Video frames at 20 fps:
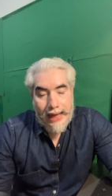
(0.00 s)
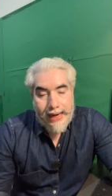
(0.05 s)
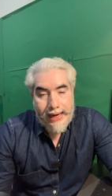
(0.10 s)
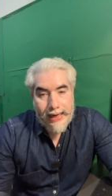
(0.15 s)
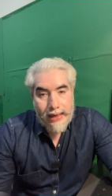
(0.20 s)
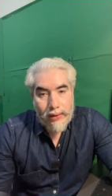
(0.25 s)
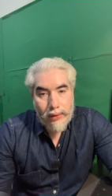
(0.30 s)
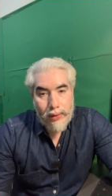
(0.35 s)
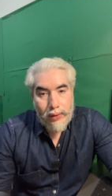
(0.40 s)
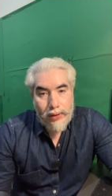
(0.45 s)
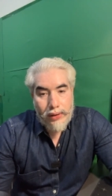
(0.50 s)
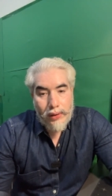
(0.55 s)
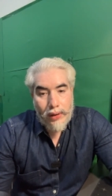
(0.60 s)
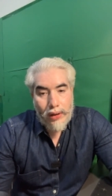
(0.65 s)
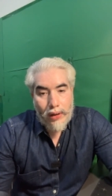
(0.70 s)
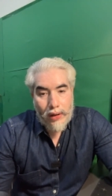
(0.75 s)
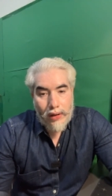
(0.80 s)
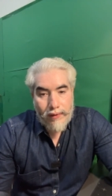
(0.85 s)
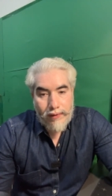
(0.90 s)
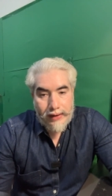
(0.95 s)
like i told you
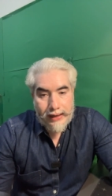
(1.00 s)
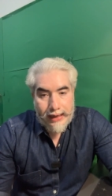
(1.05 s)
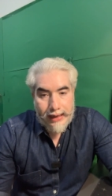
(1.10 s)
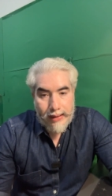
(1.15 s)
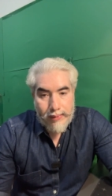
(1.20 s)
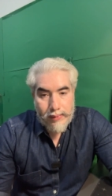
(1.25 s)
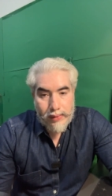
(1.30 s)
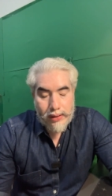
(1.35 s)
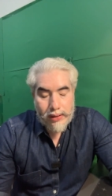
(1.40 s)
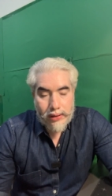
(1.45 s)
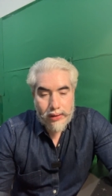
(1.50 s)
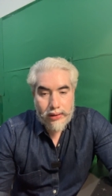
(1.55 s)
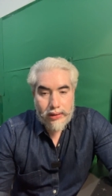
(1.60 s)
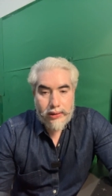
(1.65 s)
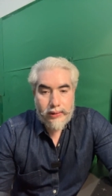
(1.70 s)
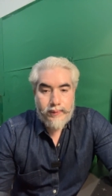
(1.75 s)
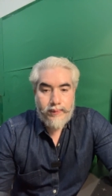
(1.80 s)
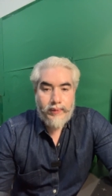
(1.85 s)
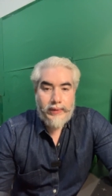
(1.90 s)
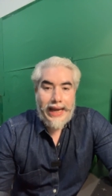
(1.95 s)
a lot of times
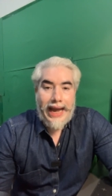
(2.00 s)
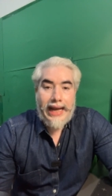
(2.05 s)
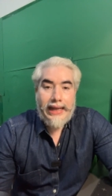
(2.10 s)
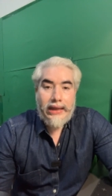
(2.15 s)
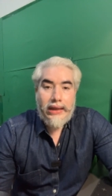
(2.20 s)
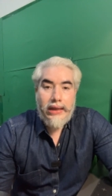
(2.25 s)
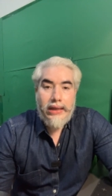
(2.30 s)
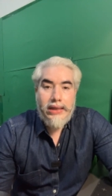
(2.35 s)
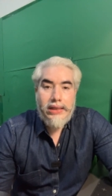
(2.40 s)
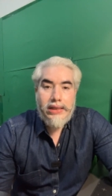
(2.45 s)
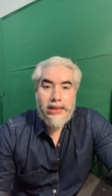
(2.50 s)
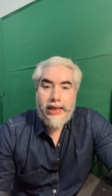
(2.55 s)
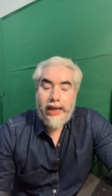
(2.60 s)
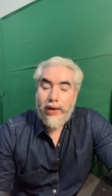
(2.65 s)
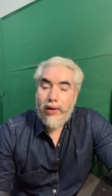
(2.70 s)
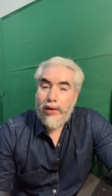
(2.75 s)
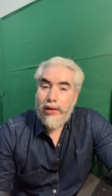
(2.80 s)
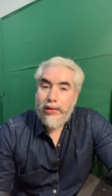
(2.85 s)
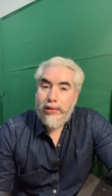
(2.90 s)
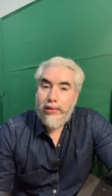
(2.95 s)
uh, athletes
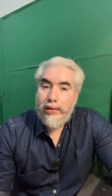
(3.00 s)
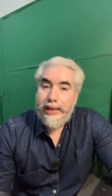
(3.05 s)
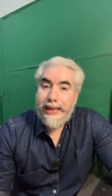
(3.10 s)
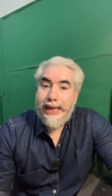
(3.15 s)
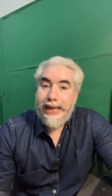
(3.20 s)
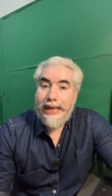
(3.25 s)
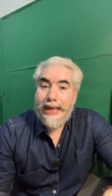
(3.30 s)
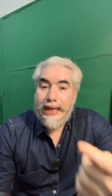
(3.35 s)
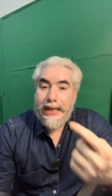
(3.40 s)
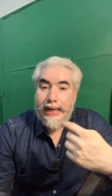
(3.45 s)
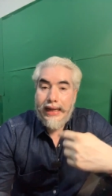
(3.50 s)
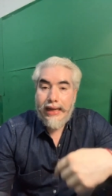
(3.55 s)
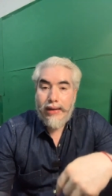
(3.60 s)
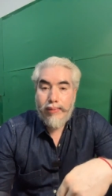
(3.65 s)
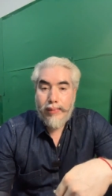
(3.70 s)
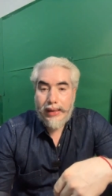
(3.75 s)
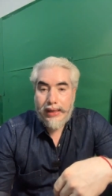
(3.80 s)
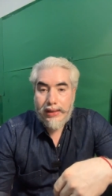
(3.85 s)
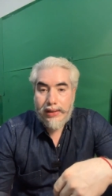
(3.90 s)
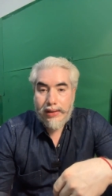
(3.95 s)
cannot directly take
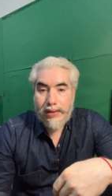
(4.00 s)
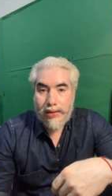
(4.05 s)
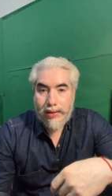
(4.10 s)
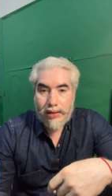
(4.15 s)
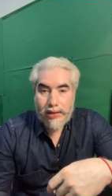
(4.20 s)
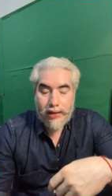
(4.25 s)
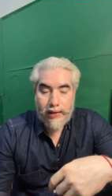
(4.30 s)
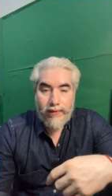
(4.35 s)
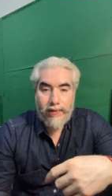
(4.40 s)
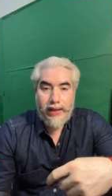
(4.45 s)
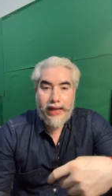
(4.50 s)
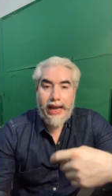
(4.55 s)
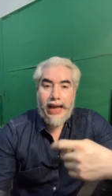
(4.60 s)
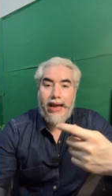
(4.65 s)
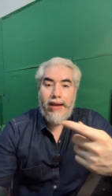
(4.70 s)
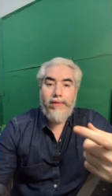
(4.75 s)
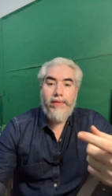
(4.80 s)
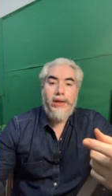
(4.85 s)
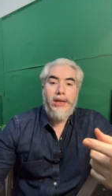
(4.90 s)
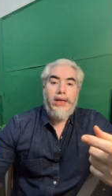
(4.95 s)
medicines if they
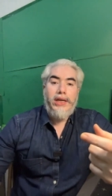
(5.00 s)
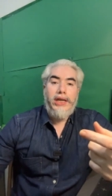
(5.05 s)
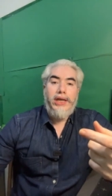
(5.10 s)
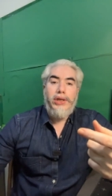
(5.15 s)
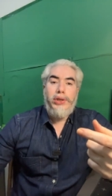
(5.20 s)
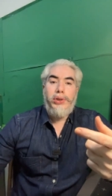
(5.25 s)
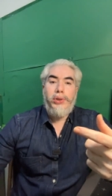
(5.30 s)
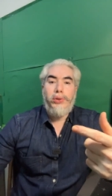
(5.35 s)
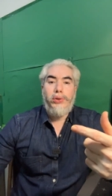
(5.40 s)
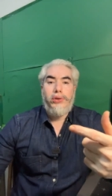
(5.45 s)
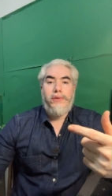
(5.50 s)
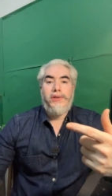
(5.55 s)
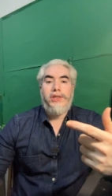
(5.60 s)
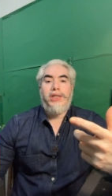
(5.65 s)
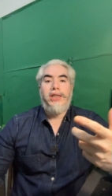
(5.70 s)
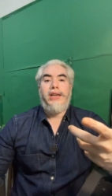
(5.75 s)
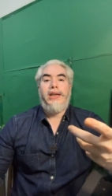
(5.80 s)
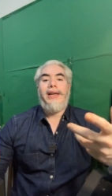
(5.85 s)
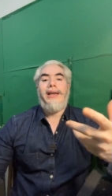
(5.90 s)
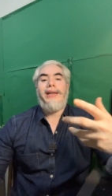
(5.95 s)
have issues
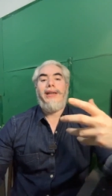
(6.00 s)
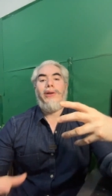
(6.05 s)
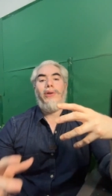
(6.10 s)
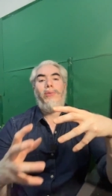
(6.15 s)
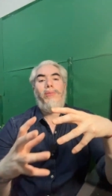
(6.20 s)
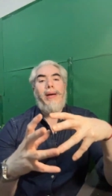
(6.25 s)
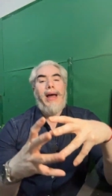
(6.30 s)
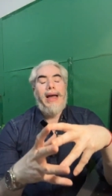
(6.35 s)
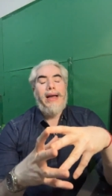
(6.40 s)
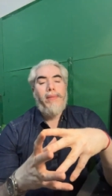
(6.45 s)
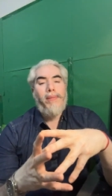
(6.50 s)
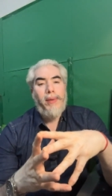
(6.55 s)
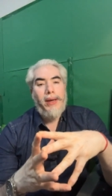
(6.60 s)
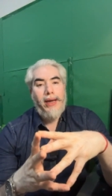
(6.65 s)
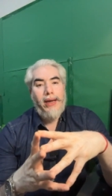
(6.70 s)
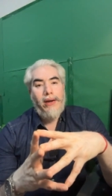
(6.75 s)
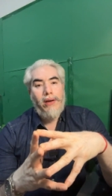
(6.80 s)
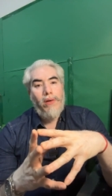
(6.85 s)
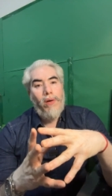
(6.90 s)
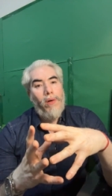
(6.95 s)
which are related to back
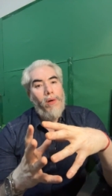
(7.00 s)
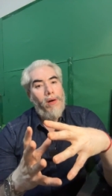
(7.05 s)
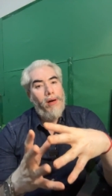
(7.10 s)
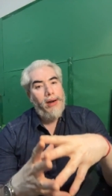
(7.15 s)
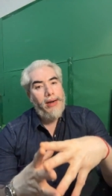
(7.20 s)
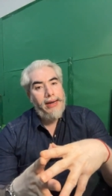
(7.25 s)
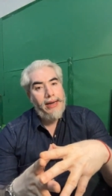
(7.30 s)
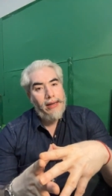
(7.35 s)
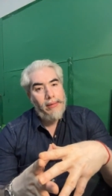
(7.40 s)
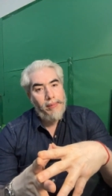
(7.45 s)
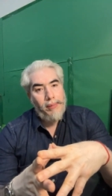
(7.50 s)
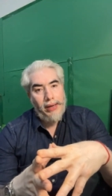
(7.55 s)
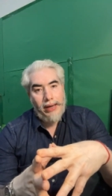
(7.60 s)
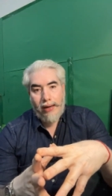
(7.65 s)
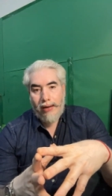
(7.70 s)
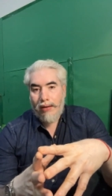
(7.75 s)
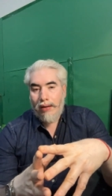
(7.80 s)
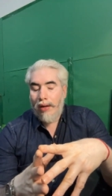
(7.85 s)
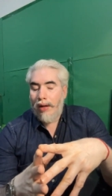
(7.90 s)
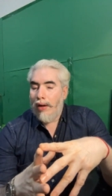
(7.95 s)
pain or neck
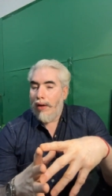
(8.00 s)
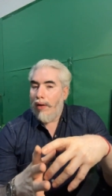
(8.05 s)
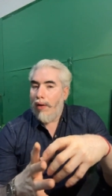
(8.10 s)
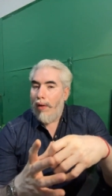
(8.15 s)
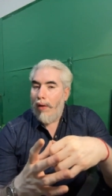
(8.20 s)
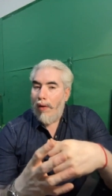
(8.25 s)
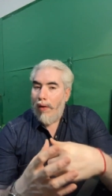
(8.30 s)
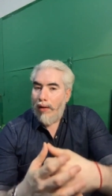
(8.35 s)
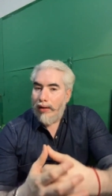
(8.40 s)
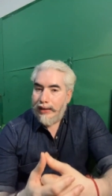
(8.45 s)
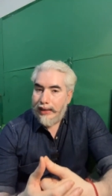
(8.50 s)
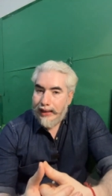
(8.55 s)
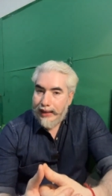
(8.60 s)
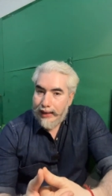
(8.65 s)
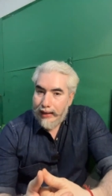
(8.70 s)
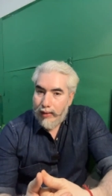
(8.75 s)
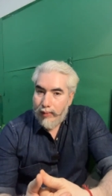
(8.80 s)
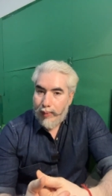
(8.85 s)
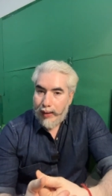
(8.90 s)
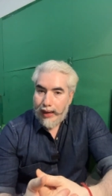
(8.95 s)
pain or
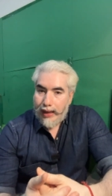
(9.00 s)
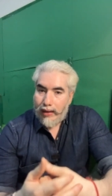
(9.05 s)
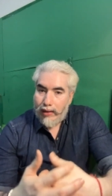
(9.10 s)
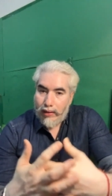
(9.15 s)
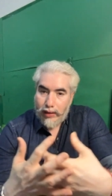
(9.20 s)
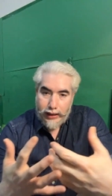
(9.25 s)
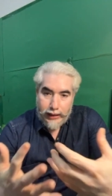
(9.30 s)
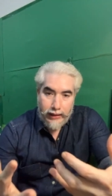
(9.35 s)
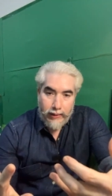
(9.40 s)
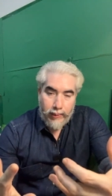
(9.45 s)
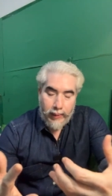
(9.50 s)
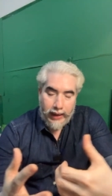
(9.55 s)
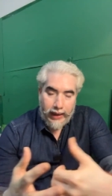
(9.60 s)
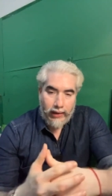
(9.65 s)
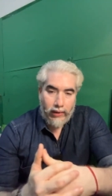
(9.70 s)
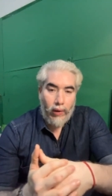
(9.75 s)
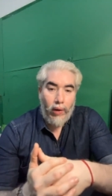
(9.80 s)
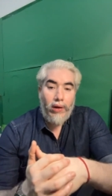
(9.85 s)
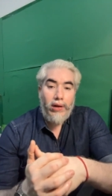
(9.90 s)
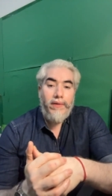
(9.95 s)
heel pain, knee
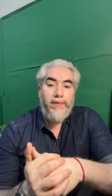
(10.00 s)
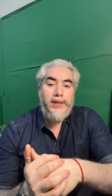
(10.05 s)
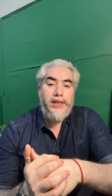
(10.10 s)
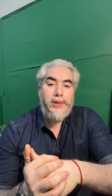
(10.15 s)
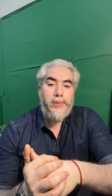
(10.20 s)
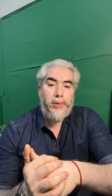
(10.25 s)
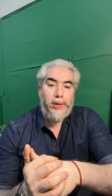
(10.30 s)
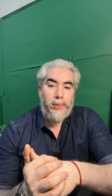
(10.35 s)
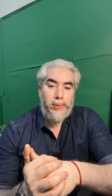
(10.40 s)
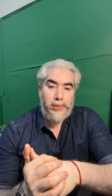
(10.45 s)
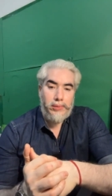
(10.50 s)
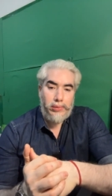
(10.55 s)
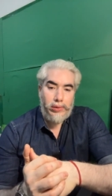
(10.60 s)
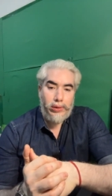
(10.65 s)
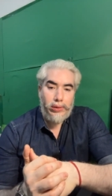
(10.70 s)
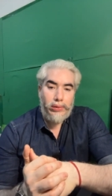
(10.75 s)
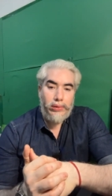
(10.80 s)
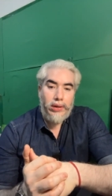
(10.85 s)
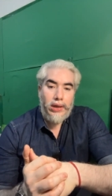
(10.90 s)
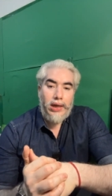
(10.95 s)
pain, all of these problems.
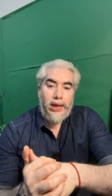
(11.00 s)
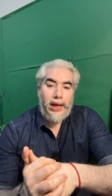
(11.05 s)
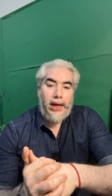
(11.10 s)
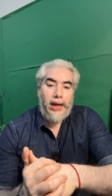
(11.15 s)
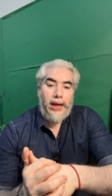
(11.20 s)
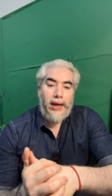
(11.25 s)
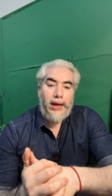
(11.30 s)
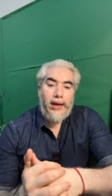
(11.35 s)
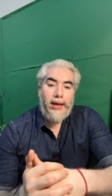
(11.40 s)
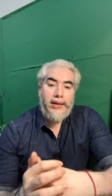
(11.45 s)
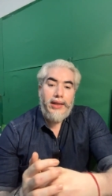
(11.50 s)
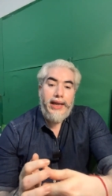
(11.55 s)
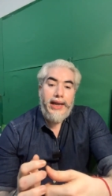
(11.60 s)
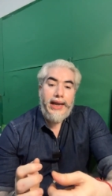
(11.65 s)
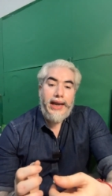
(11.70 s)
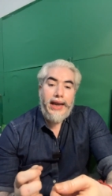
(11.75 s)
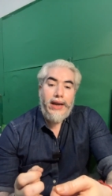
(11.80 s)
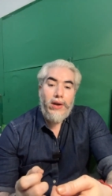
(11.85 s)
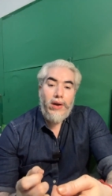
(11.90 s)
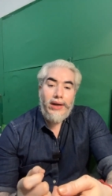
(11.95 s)
So uh, they
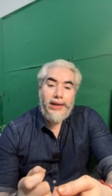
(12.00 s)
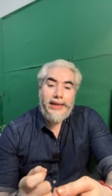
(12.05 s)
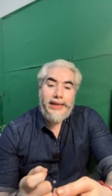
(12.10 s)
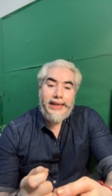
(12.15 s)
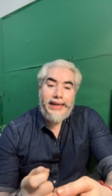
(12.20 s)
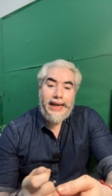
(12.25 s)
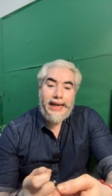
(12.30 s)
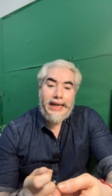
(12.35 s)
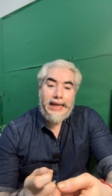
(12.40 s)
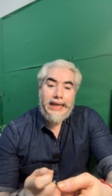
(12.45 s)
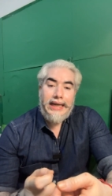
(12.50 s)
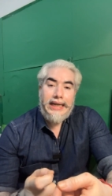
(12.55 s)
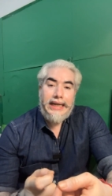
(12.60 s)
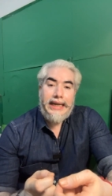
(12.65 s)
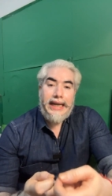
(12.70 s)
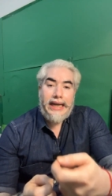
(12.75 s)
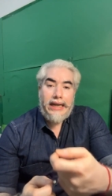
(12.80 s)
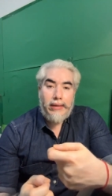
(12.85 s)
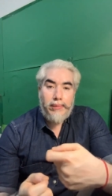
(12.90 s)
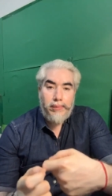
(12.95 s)
cannot directly
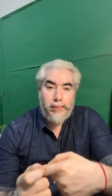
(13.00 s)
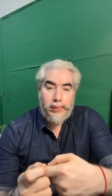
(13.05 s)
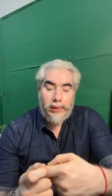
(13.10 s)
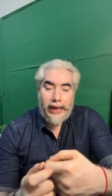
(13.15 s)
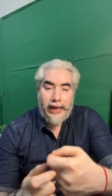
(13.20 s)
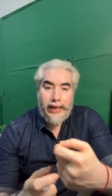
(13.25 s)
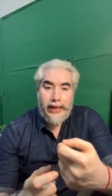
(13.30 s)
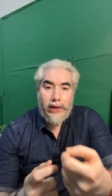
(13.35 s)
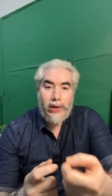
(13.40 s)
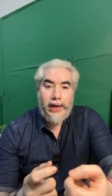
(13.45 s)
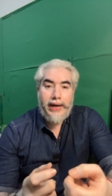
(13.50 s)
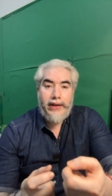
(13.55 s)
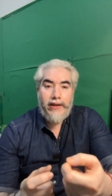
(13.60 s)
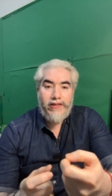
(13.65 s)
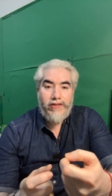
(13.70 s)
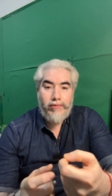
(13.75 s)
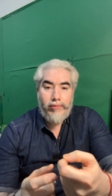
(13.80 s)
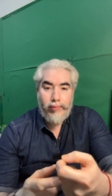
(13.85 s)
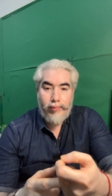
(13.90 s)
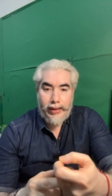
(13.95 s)
take up any kind
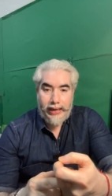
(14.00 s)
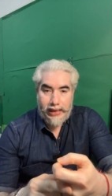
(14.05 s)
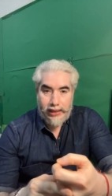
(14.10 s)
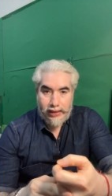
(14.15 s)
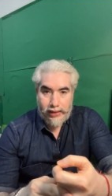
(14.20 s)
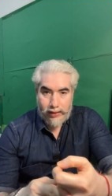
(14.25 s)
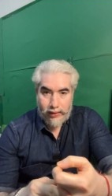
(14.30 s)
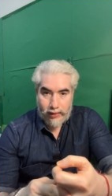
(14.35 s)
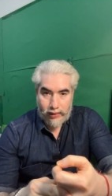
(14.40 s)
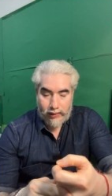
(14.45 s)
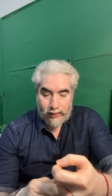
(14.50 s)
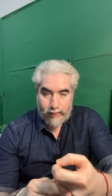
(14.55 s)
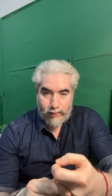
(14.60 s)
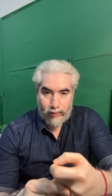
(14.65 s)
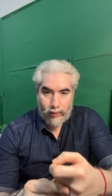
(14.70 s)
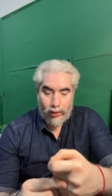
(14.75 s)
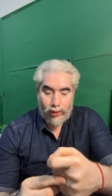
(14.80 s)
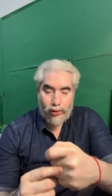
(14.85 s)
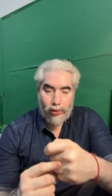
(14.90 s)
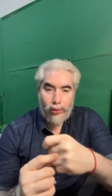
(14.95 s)
of medicines.
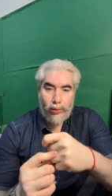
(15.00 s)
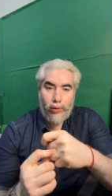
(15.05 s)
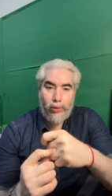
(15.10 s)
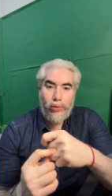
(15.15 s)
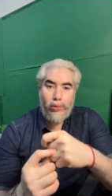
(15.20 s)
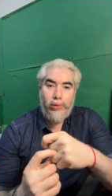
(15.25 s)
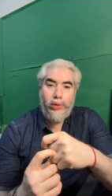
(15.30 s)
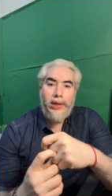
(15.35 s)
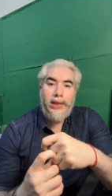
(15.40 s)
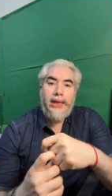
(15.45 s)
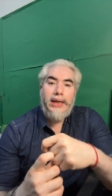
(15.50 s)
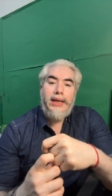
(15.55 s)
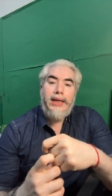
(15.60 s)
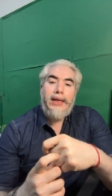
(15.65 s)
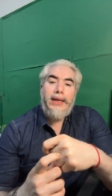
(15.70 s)
So